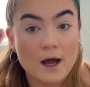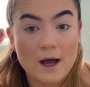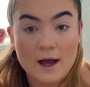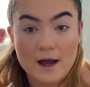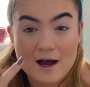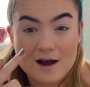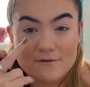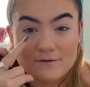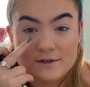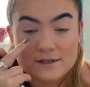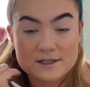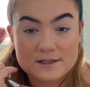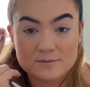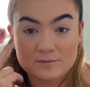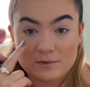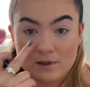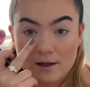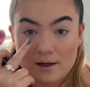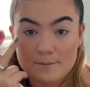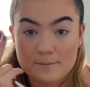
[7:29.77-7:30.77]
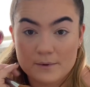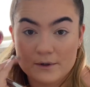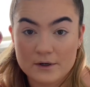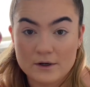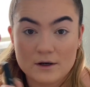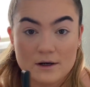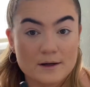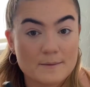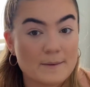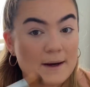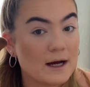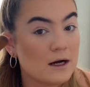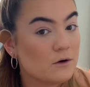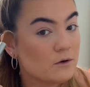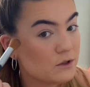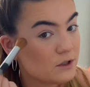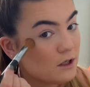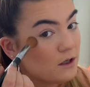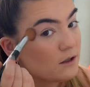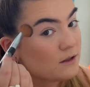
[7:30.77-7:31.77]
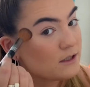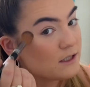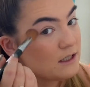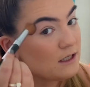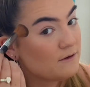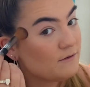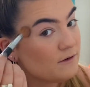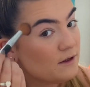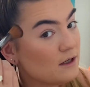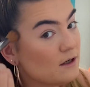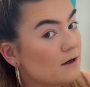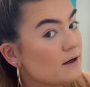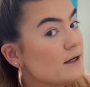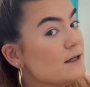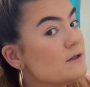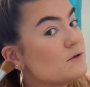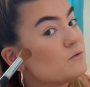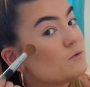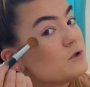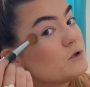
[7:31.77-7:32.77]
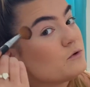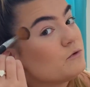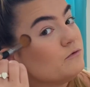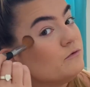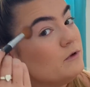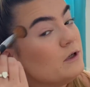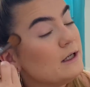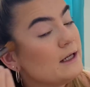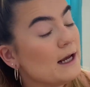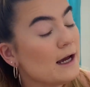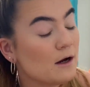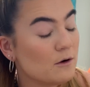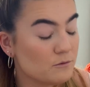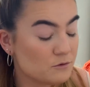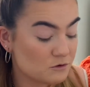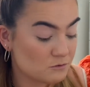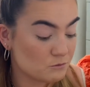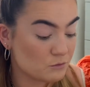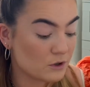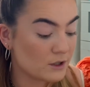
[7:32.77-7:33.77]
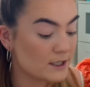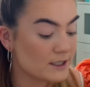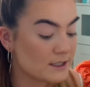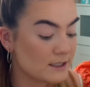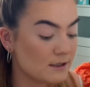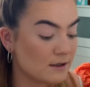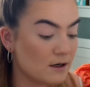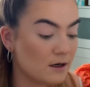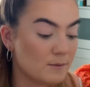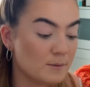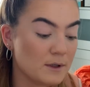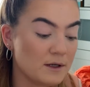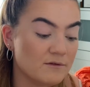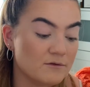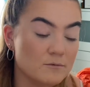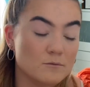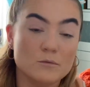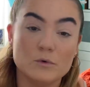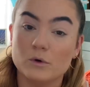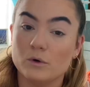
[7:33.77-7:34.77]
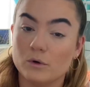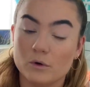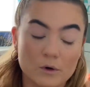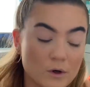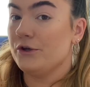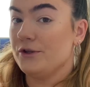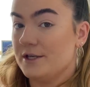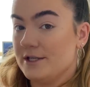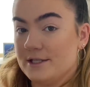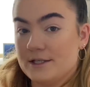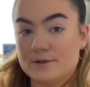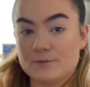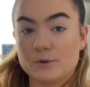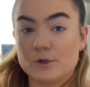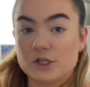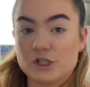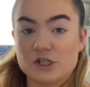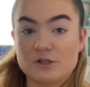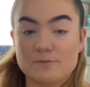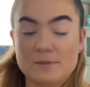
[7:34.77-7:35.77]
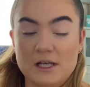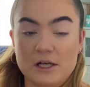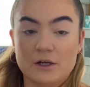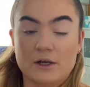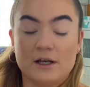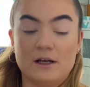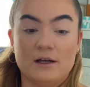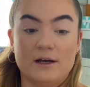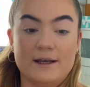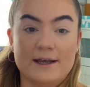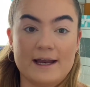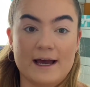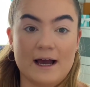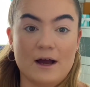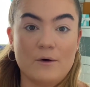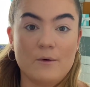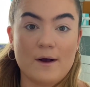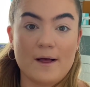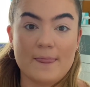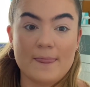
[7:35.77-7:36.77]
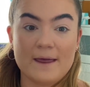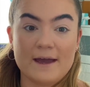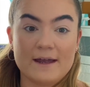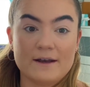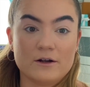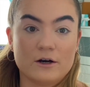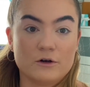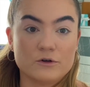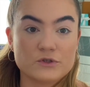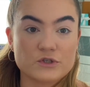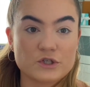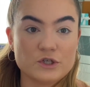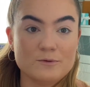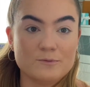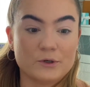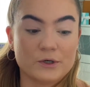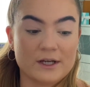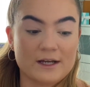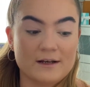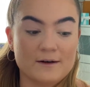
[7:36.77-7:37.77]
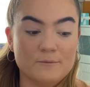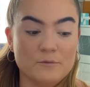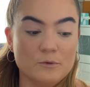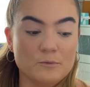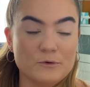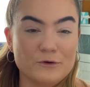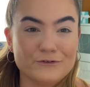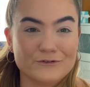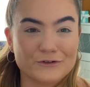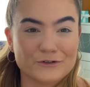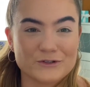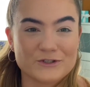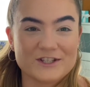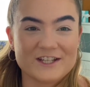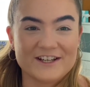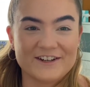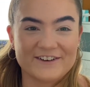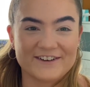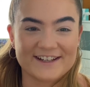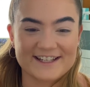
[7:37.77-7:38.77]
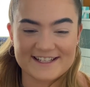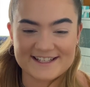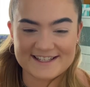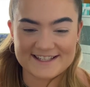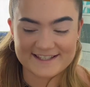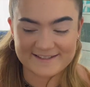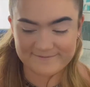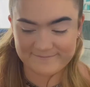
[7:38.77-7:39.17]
having some light banana powder underneath the eyes, which will really help to brighten it up even more. So this is what it should be looking like now, and then I'll zoom on in and we'll move on to the eyes.